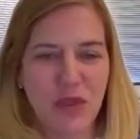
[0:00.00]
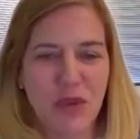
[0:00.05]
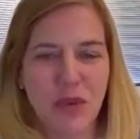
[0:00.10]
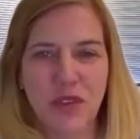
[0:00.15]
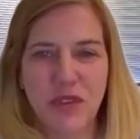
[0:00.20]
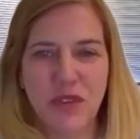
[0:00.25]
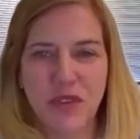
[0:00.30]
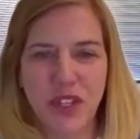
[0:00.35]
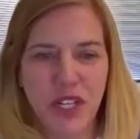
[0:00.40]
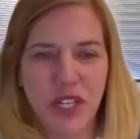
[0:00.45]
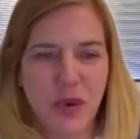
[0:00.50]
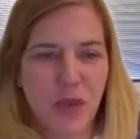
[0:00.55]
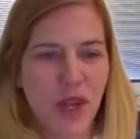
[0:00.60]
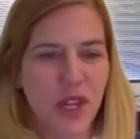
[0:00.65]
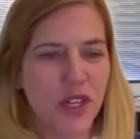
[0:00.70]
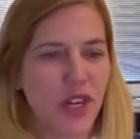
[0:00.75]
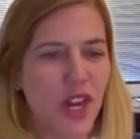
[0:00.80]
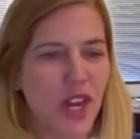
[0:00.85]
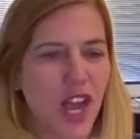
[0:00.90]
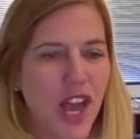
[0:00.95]
but we're free to
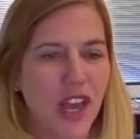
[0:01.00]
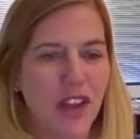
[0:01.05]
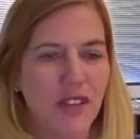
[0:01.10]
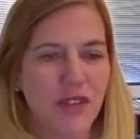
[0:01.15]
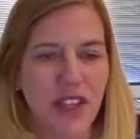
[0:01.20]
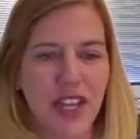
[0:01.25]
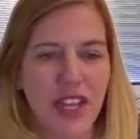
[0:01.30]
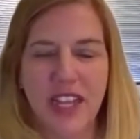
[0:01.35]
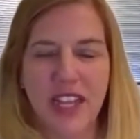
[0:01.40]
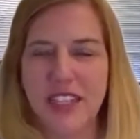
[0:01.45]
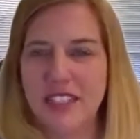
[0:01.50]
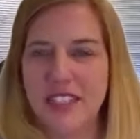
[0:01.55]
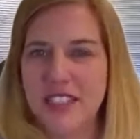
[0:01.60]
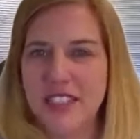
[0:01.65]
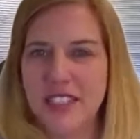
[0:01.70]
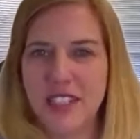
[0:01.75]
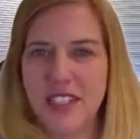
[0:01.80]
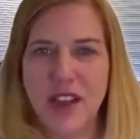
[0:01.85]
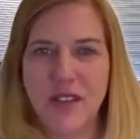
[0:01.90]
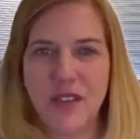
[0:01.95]
wander off
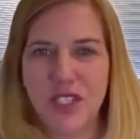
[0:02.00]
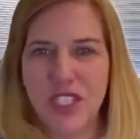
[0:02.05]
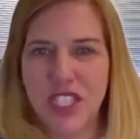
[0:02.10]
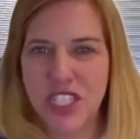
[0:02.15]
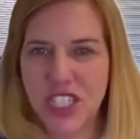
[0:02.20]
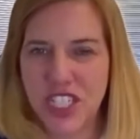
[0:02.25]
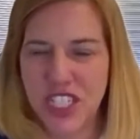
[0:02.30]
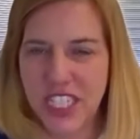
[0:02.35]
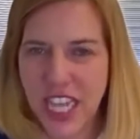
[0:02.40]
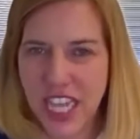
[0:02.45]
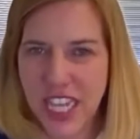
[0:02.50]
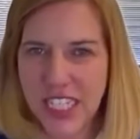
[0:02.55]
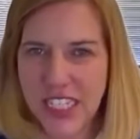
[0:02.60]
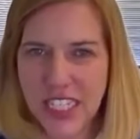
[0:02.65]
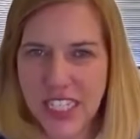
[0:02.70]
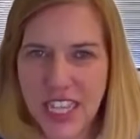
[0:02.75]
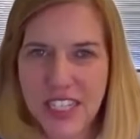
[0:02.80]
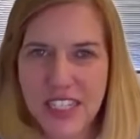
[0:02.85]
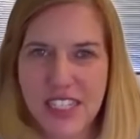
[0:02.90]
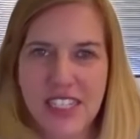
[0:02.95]
as the conversation
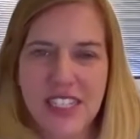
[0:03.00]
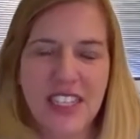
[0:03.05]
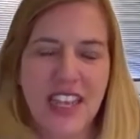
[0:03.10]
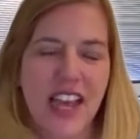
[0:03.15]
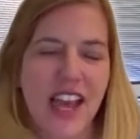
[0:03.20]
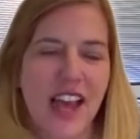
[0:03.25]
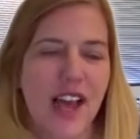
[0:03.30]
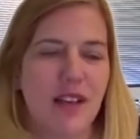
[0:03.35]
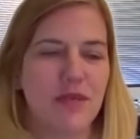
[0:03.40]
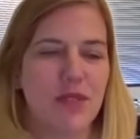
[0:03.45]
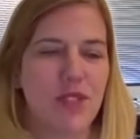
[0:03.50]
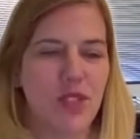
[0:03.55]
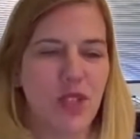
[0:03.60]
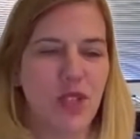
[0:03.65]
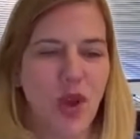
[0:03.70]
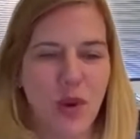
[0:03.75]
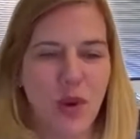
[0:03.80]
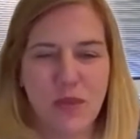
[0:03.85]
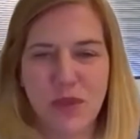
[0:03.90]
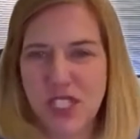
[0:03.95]
takes us.
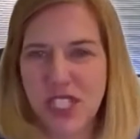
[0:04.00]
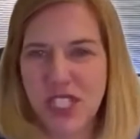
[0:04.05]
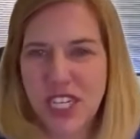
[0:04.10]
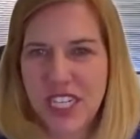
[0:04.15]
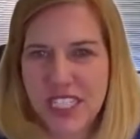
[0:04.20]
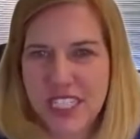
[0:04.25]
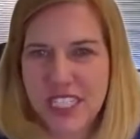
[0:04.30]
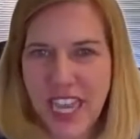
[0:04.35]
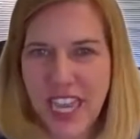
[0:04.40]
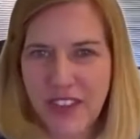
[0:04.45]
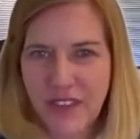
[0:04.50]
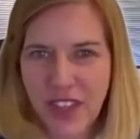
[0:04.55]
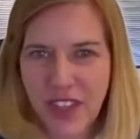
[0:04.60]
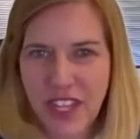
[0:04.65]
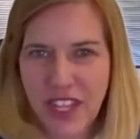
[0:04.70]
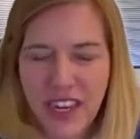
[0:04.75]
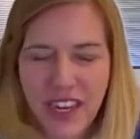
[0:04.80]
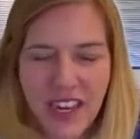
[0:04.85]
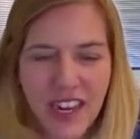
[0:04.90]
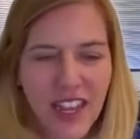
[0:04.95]
So I'm just going to dive
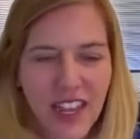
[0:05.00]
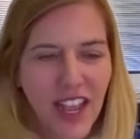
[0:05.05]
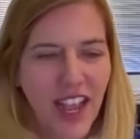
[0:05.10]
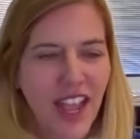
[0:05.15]
in.